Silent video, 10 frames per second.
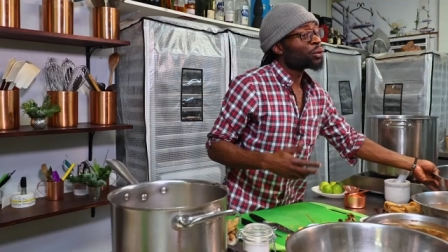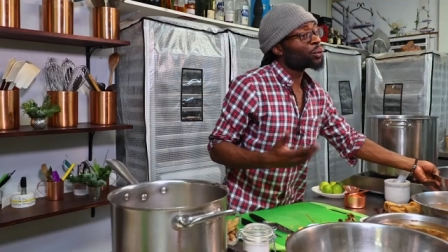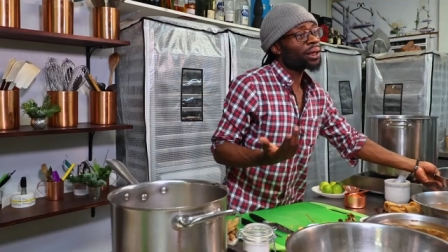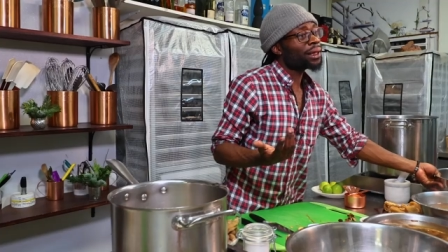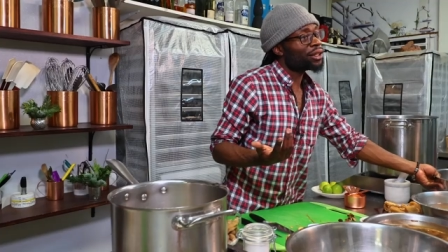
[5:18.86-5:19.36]

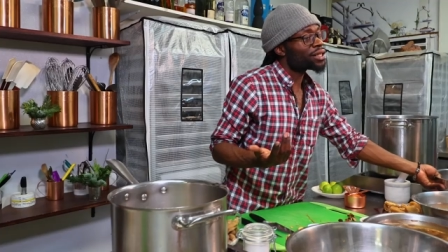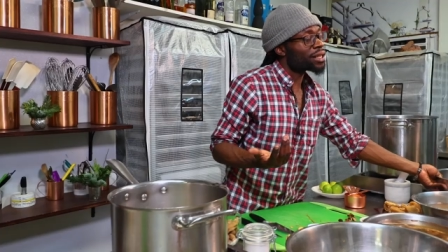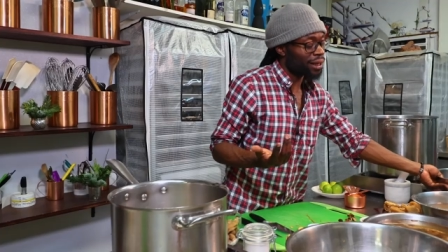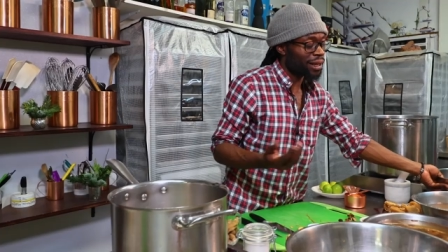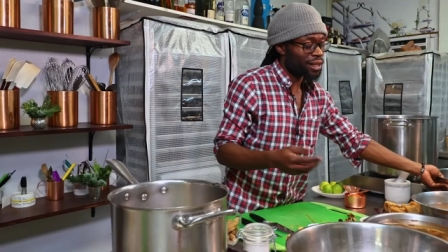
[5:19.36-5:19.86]
Really, you're just
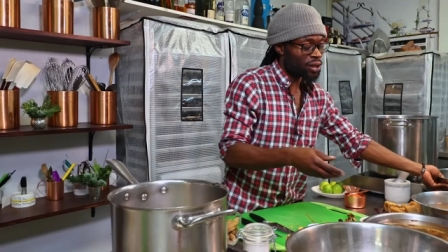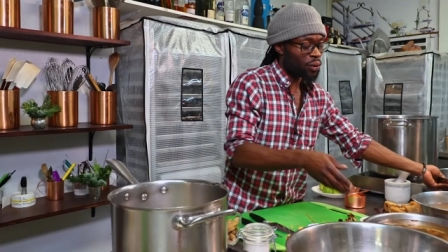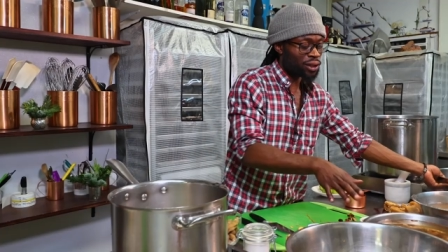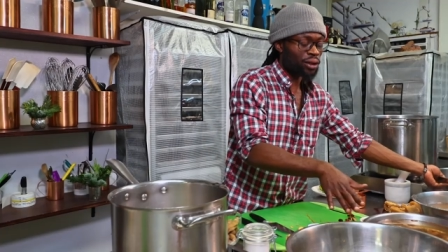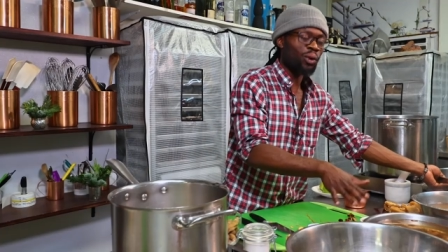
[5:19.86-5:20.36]
gonna let it
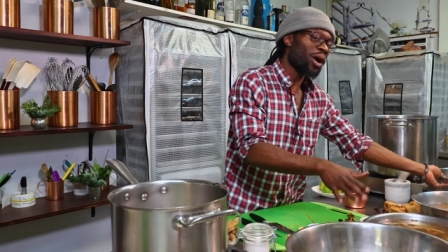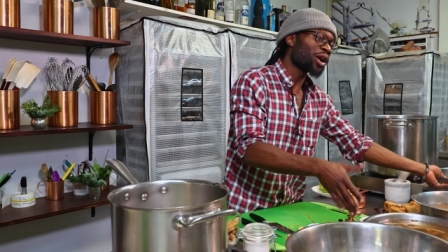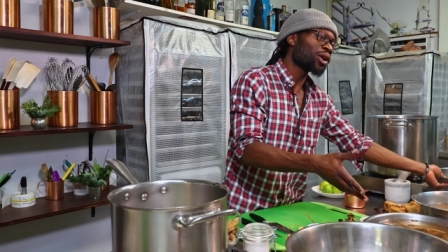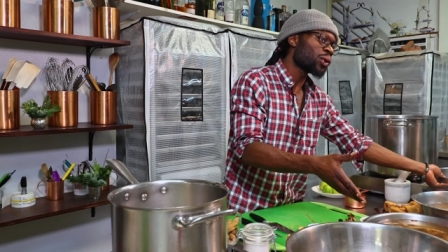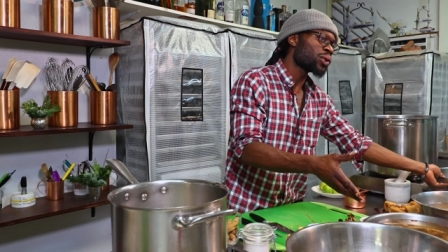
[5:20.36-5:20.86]
soak until the
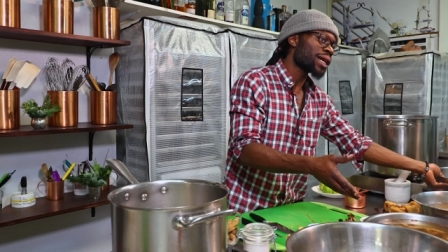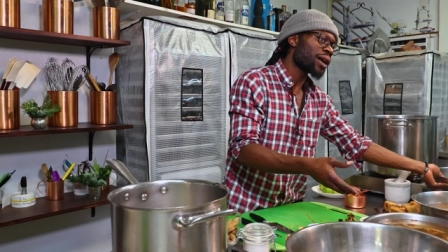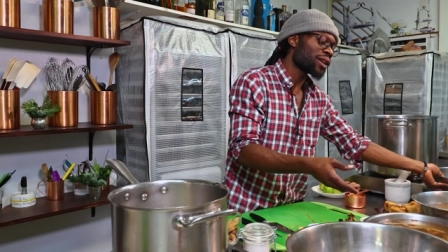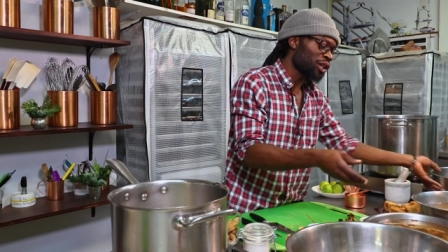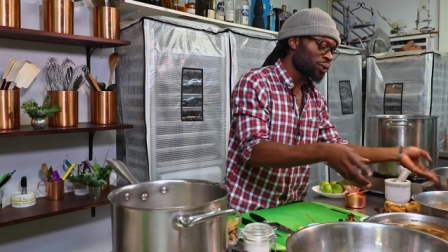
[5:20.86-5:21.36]
water cools
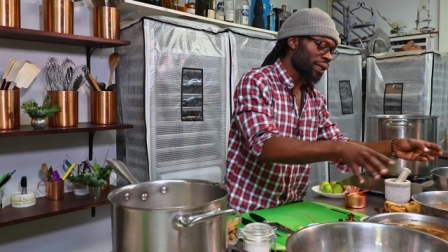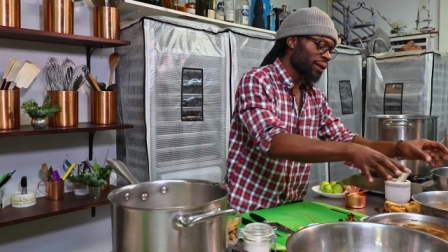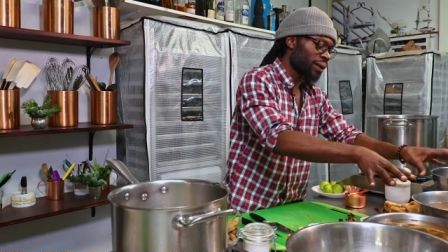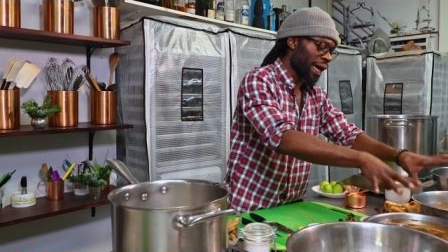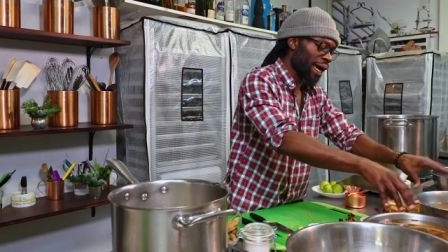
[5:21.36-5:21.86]
down and you can
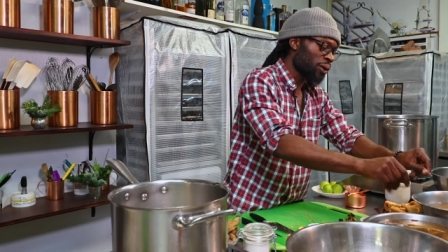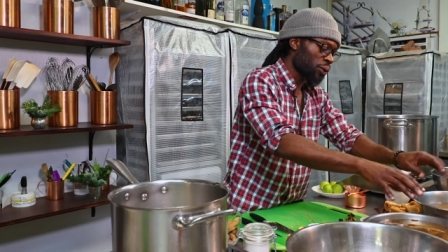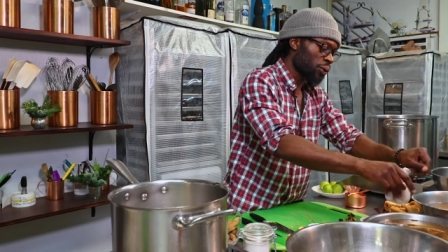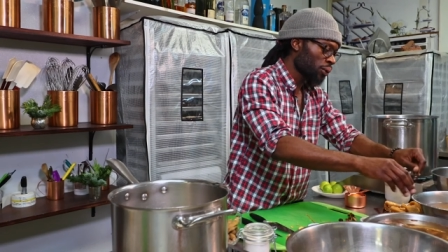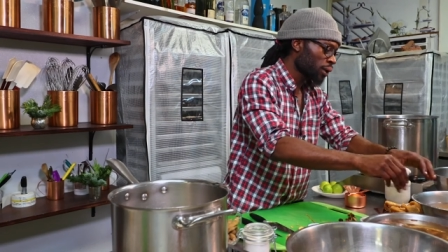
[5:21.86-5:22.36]

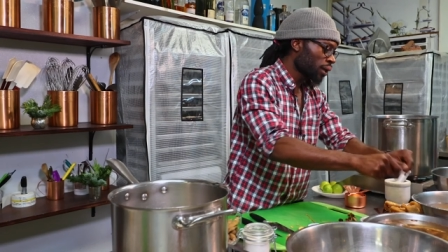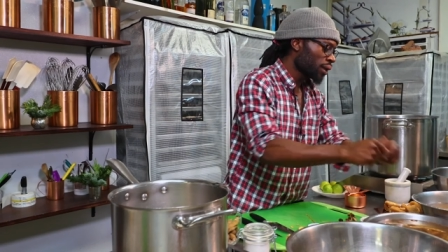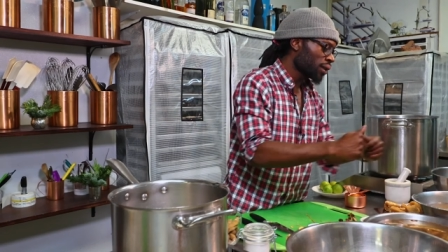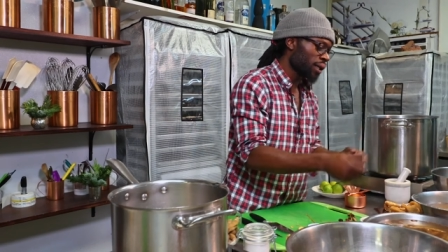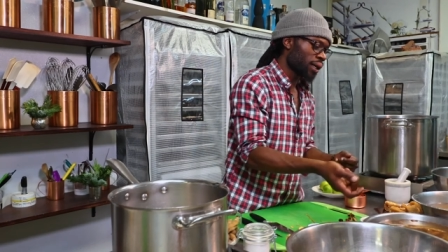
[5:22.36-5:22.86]
handle
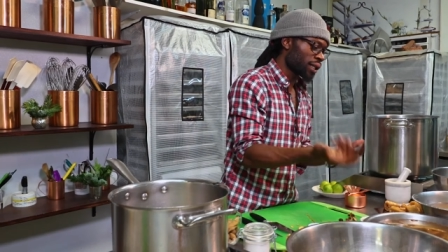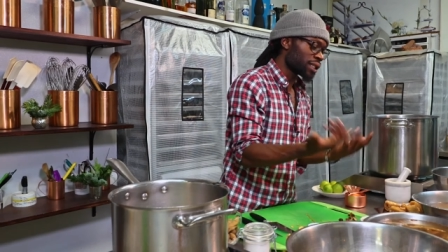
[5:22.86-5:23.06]
the uh,